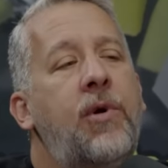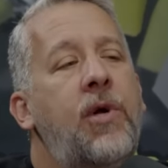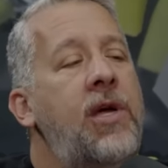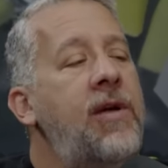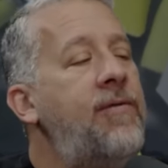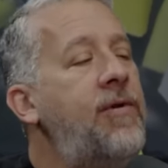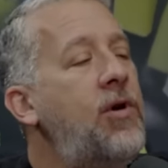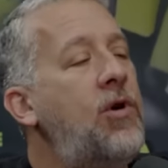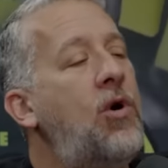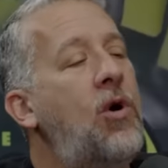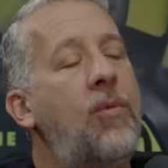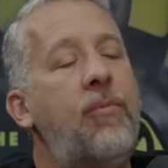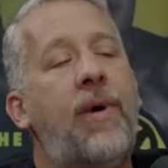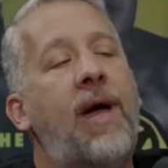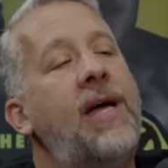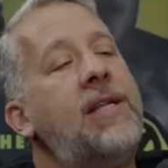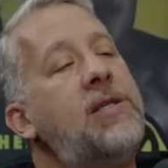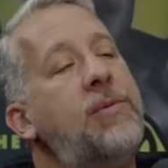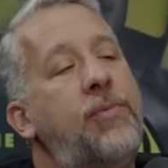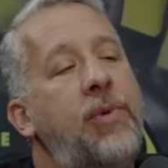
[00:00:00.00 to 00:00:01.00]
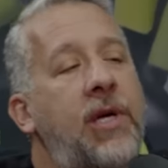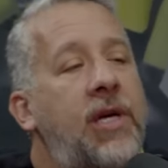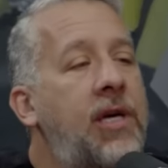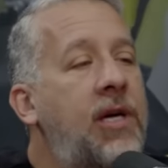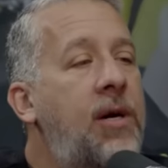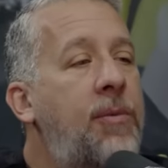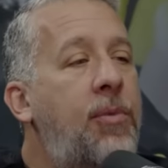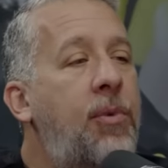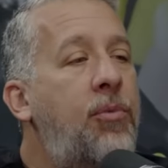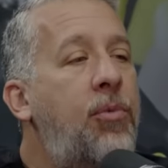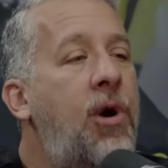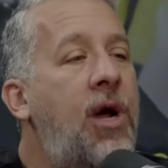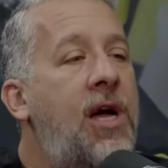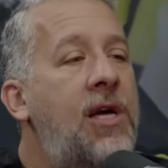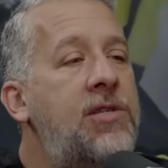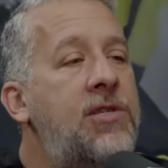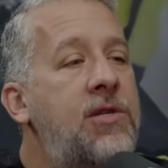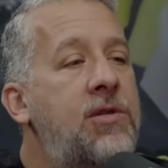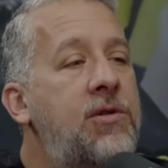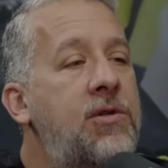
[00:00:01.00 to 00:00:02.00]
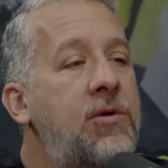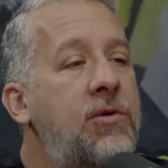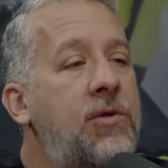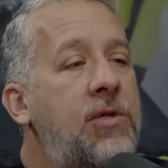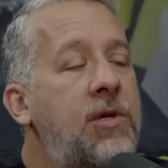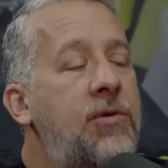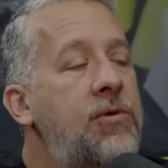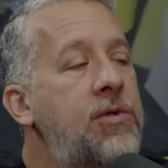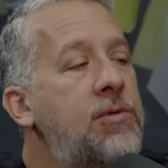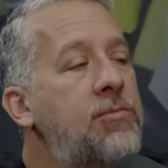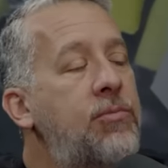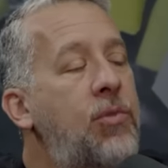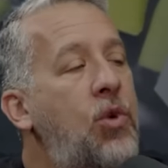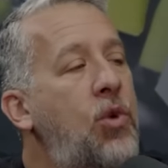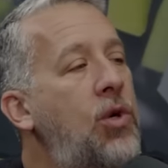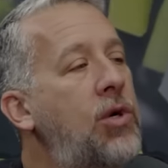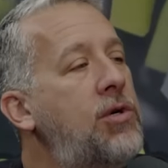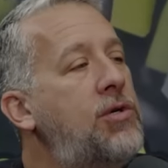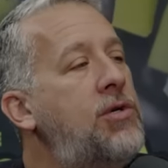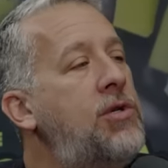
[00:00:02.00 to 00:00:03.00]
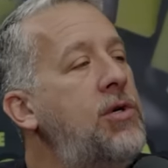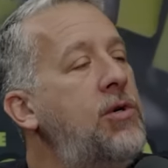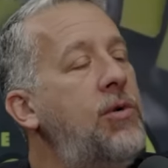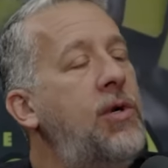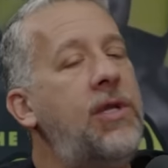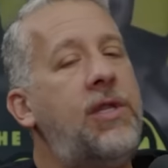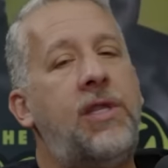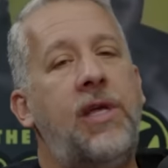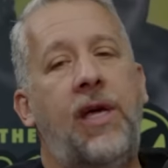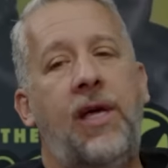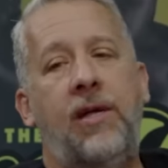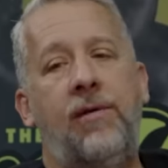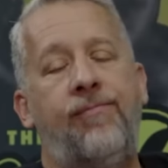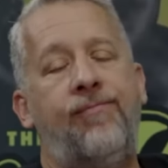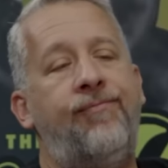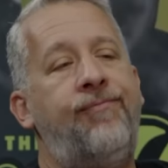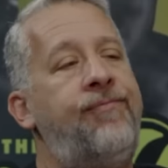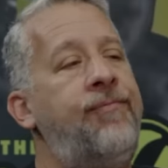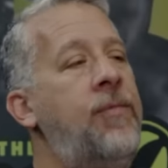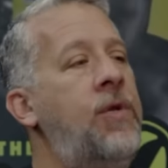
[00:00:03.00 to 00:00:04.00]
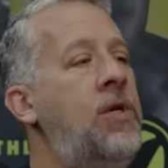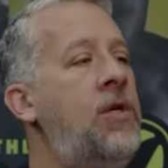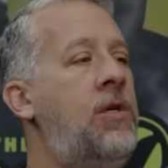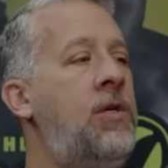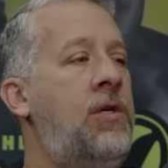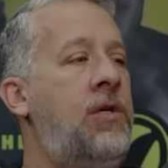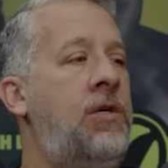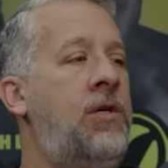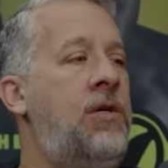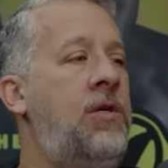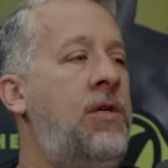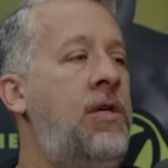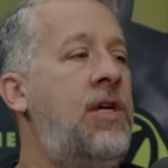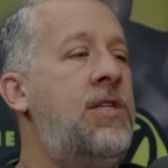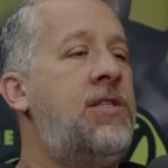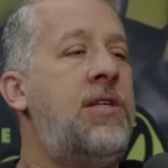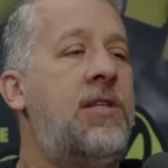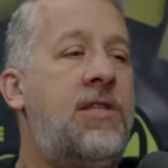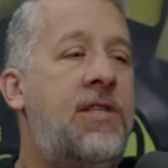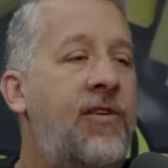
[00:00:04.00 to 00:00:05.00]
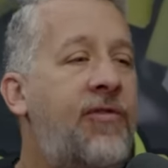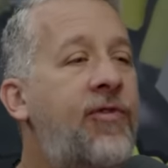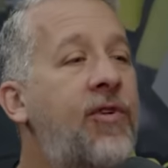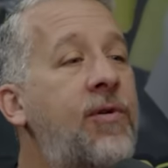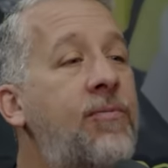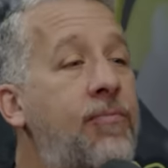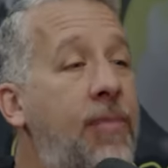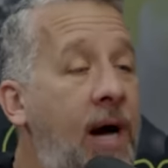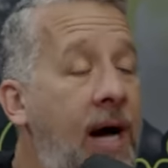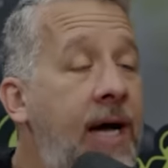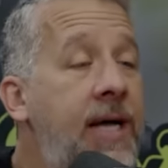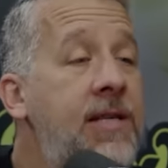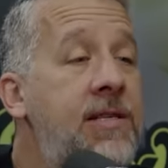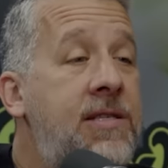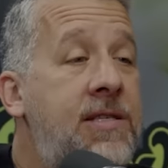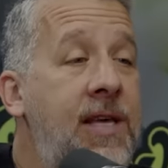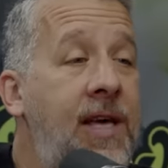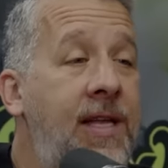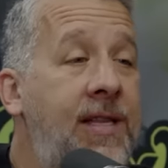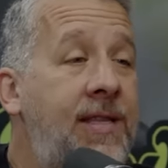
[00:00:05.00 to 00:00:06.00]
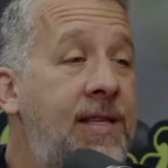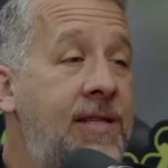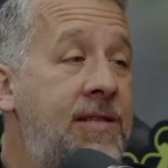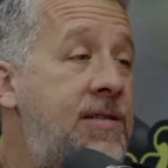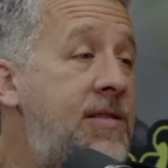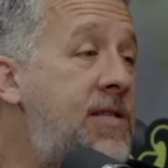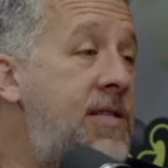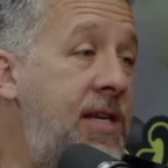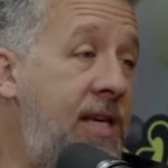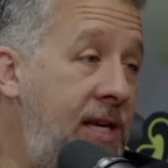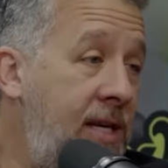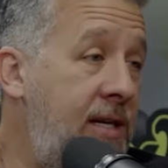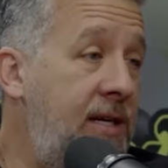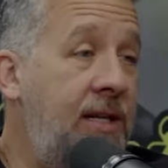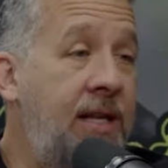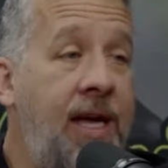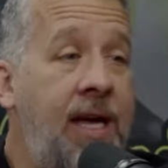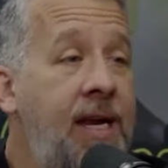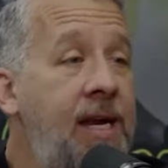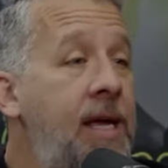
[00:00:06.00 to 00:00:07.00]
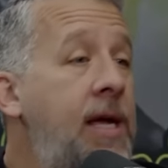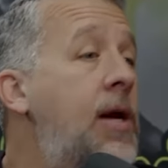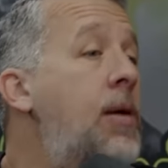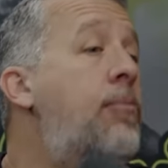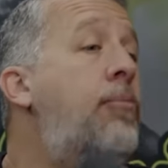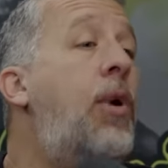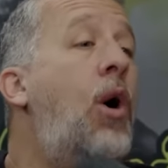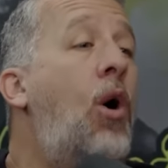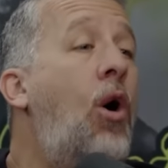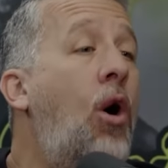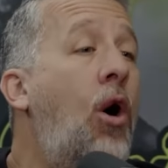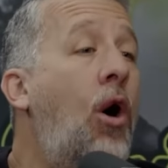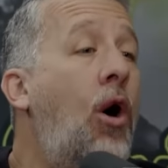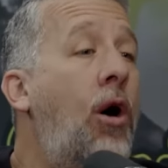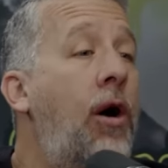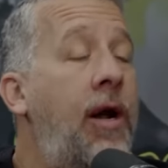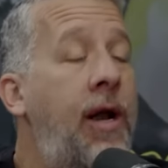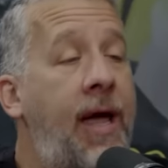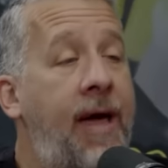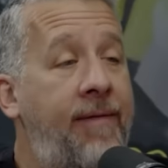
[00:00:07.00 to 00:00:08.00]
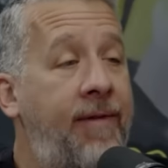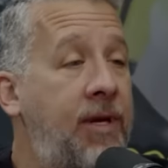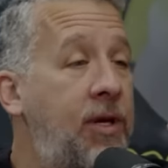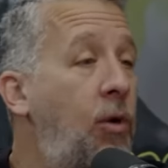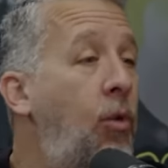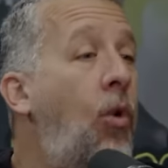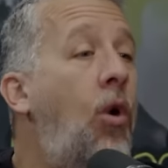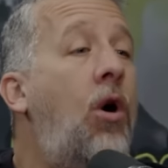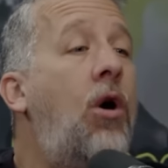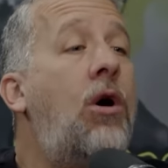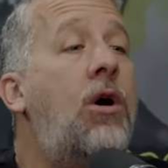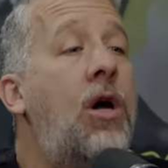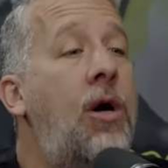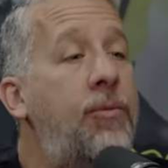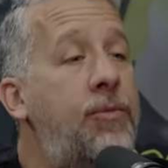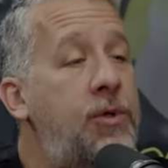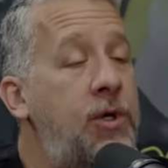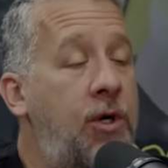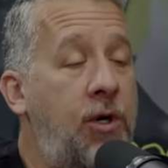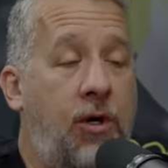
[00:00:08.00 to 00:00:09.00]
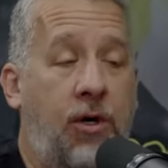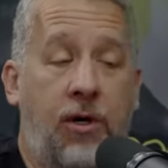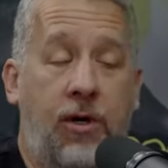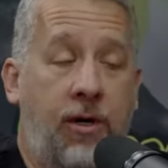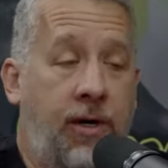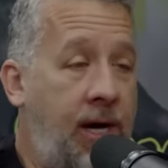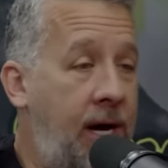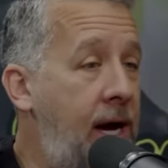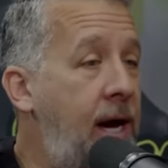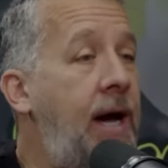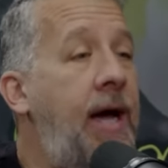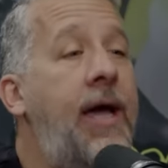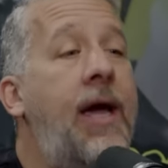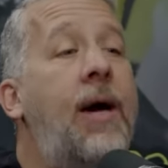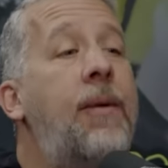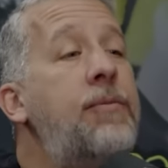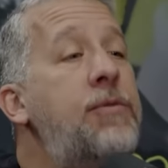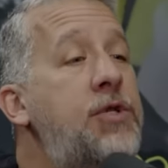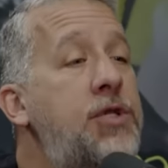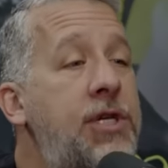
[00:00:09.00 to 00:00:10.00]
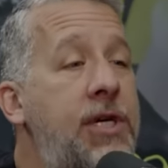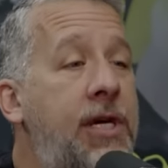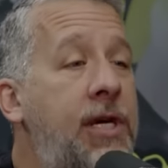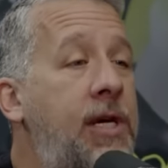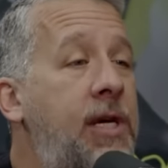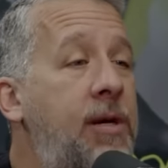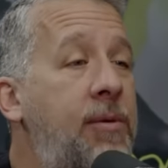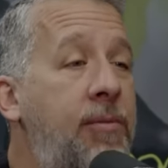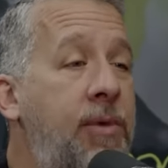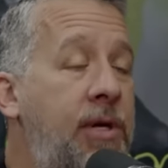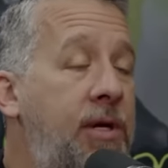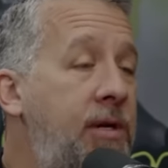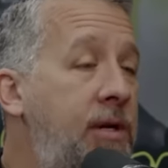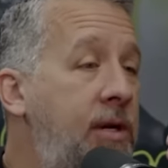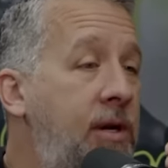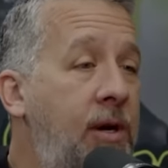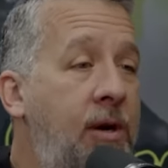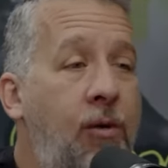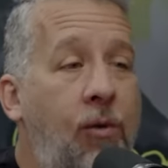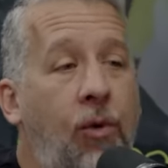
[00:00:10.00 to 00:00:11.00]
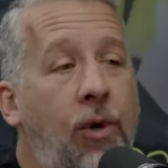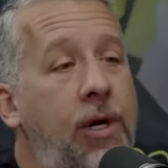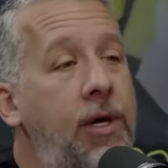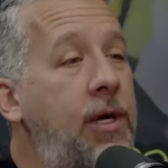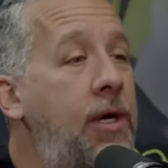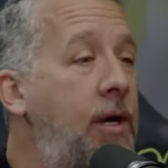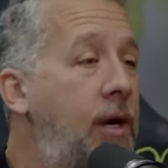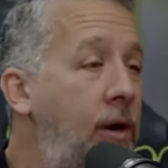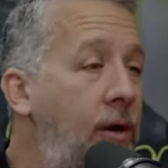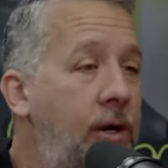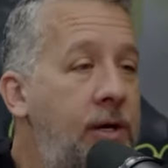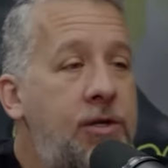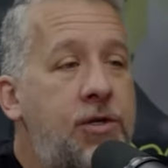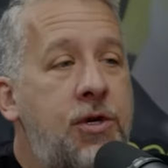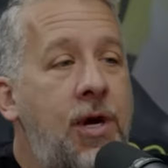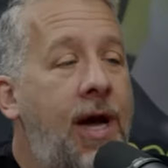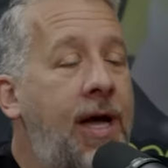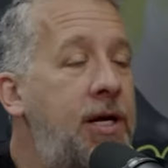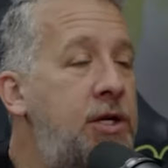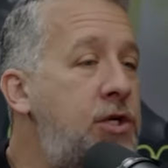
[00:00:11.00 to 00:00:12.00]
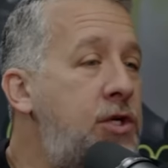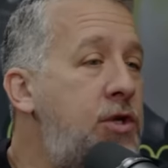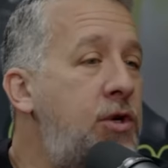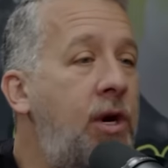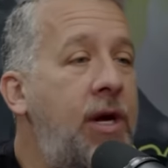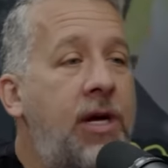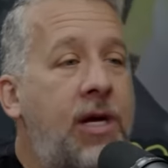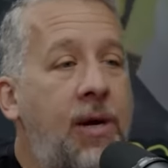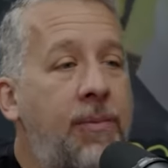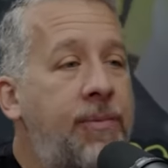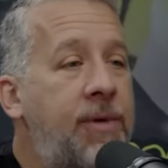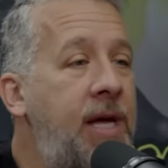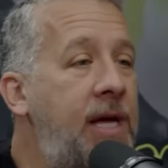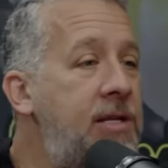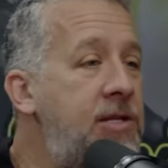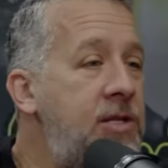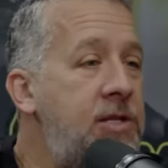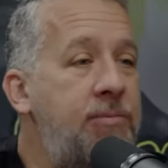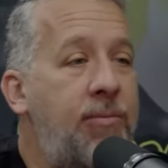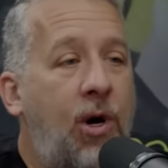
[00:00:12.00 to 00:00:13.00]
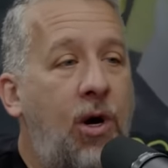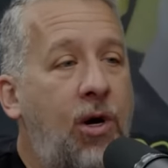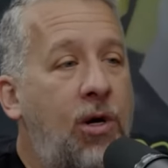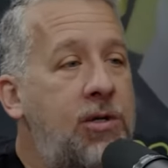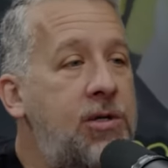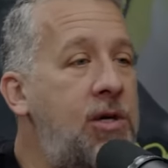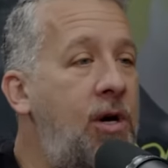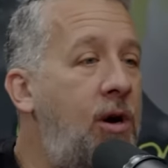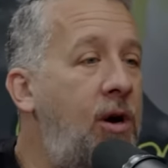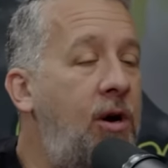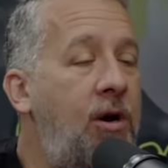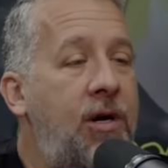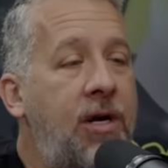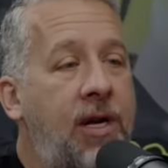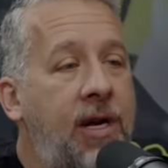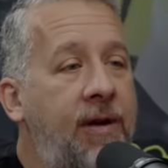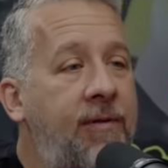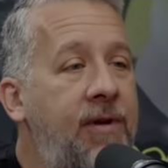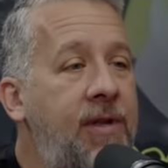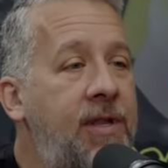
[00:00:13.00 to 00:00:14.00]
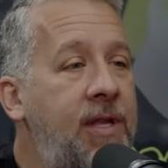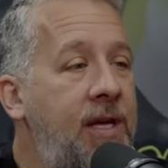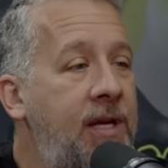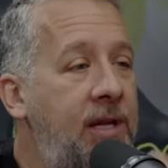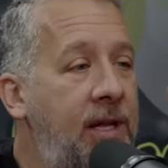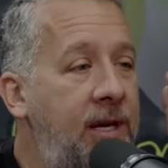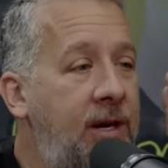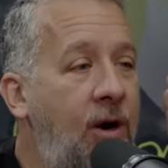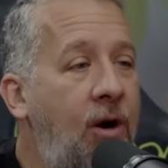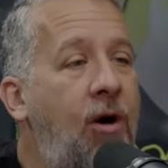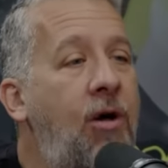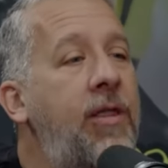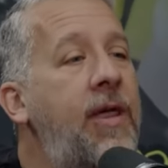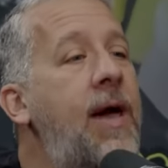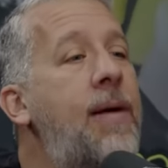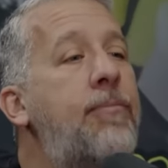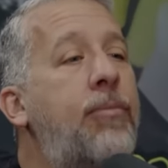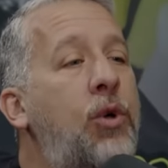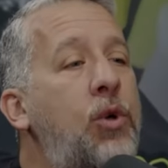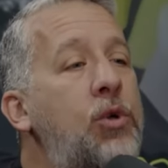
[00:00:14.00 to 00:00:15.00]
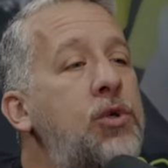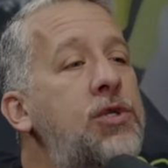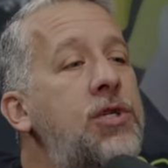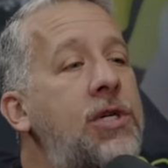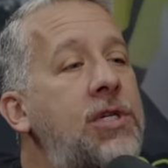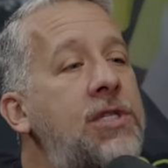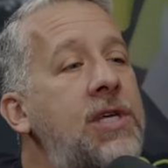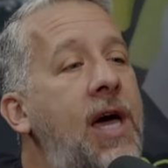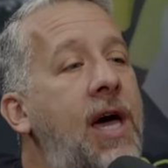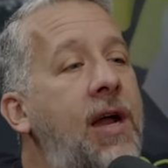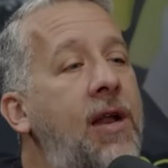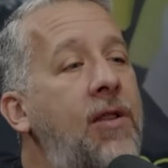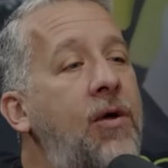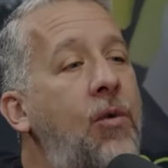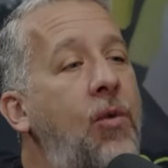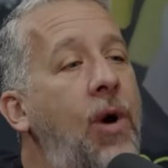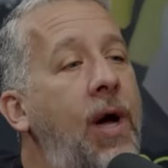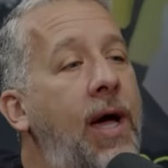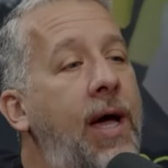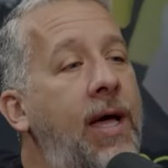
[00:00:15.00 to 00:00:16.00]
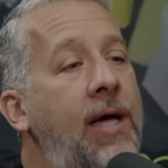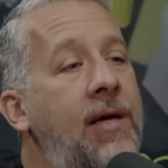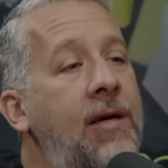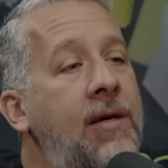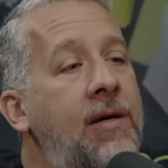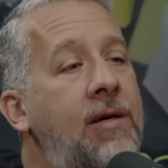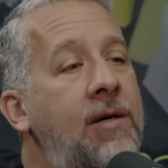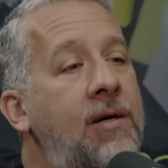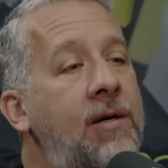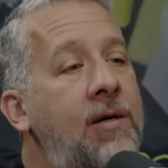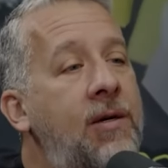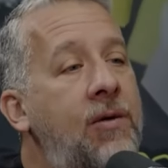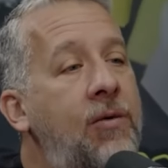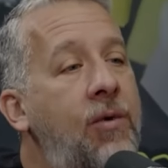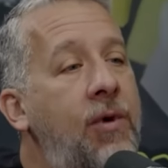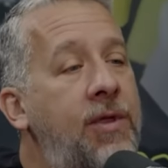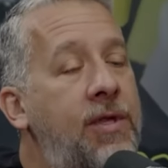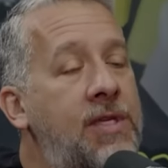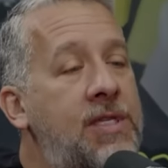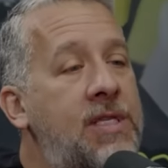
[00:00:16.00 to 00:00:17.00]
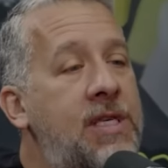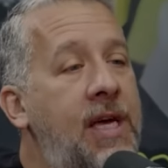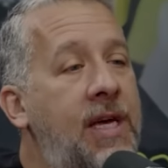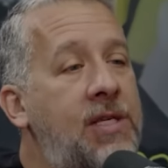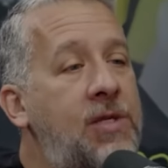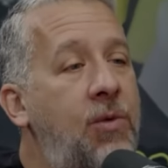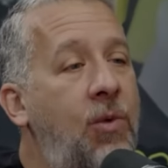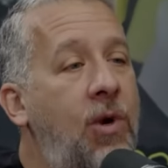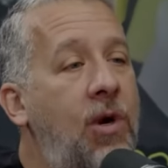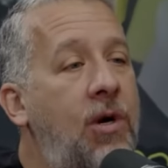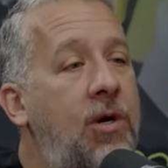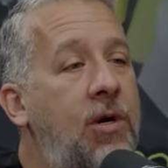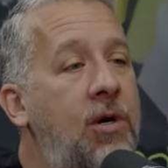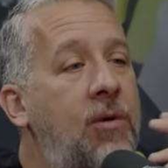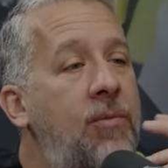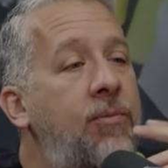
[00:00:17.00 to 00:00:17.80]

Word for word: Up, even going back to picking up a prostitute, there was more to it than it's a different mindset than seeing a lady at a bar and having to walk up to her and hi, I'm Jim. And, yeah, you know, what you know, and try to strike up that small talk and everything. Like all that bullshit's out of the way. No, you have that. Worker.